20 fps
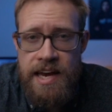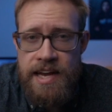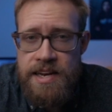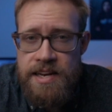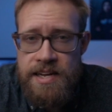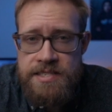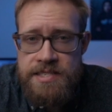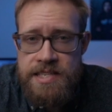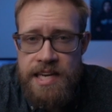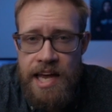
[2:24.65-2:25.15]
It
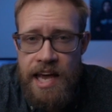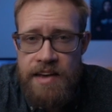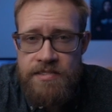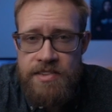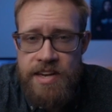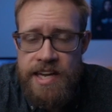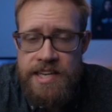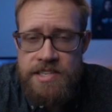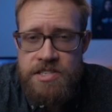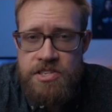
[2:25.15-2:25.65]
doesn't have
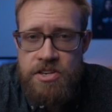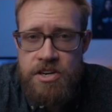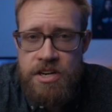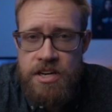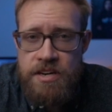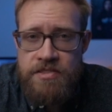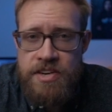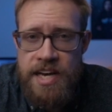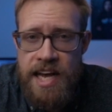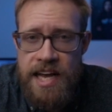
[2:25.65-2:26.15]
an S
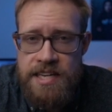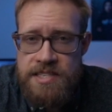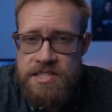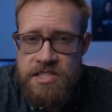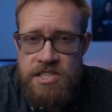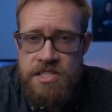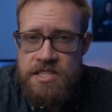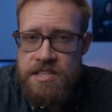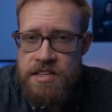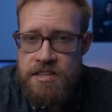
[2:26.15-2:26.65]
curve, it has
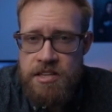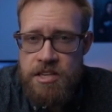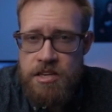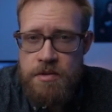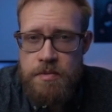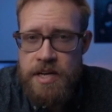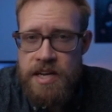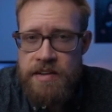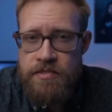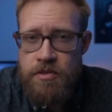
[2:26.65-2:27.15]
just a little
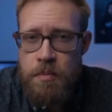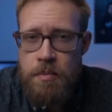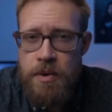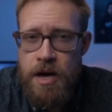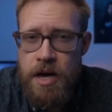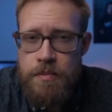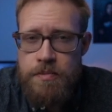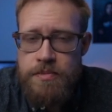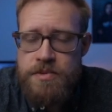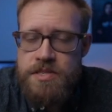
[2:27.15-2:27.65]
bit of a
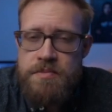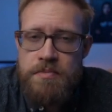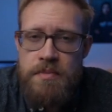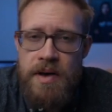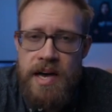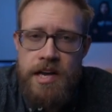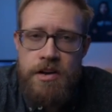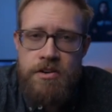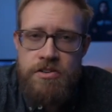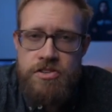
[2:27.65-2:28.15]
bump, some
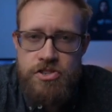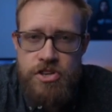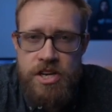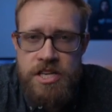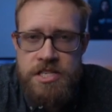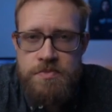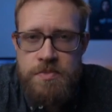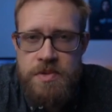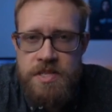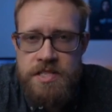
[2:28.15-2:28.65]
minor
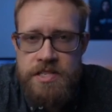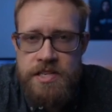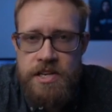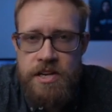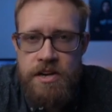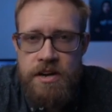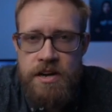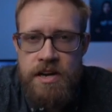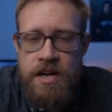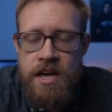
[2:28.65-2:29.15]
adjustments
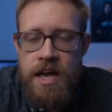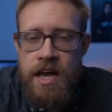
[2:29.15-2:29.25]
here.